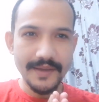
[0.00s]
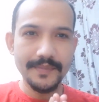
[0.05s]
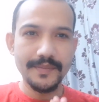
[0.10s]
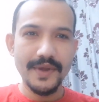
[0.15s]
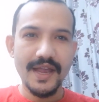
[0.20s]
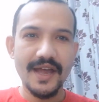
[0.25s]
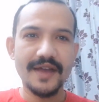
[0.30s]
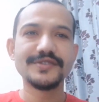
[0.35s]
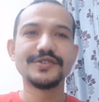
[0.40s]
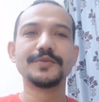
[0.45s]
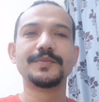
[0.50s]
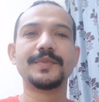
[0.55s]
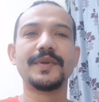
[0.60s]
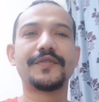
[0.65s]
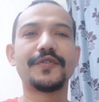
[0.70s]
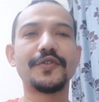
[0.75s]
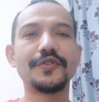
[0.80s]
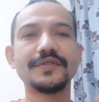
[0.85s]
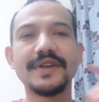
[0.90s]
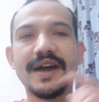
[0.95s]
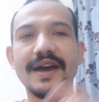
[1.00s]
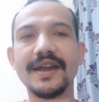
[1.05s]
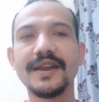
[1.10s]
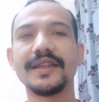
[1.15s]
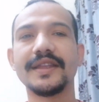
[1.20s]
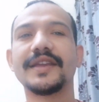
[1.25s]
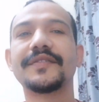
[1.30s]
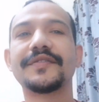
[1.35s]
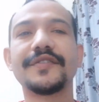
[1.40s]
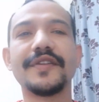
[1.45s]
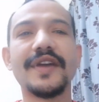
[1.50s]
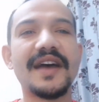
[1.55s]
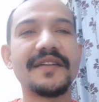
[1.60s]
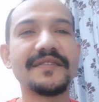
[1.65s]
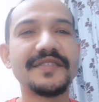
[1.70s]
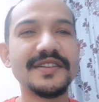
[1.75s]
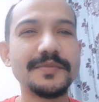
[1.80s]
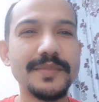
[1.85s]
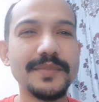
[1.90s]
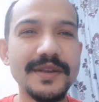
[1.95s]
Yeah, so before that, if you
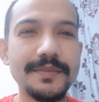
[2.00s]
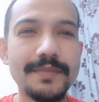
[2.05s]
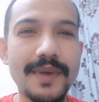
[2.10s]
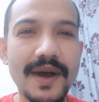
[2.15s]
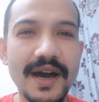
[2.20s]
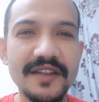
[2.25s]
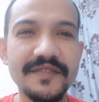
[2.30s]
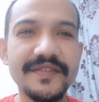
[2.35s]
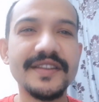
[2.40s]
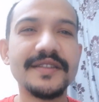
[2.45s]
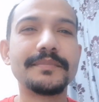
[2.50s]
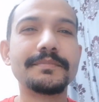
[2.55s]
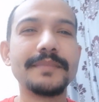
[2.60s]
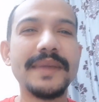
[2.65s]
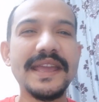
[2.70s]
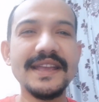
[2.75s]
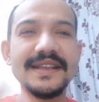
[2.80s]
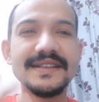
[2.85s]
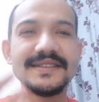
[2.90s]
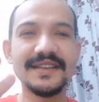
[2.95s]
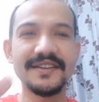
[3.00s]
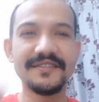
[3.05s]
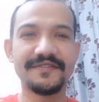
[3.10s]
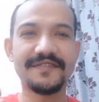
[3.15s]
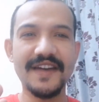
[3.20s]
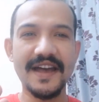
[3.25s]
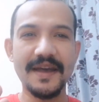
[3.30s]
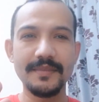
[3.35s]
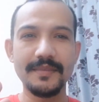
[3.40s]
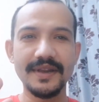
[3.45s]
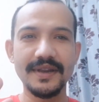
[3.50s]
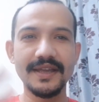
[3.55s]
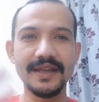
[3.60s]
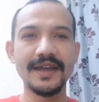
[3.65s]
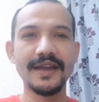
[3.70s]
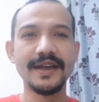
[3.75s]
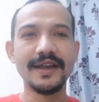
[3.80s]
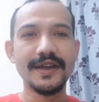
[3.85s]
haven't been part of an amazing family,